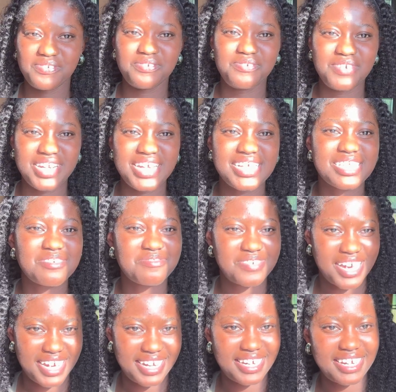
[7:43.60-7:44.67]
We need to
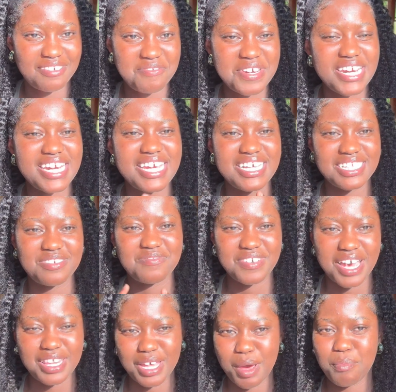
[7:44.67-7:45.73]
find it. We need to
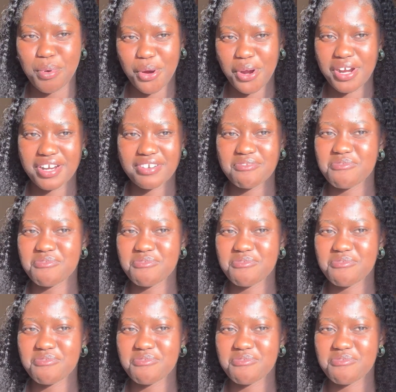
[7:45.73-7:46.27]
find that part.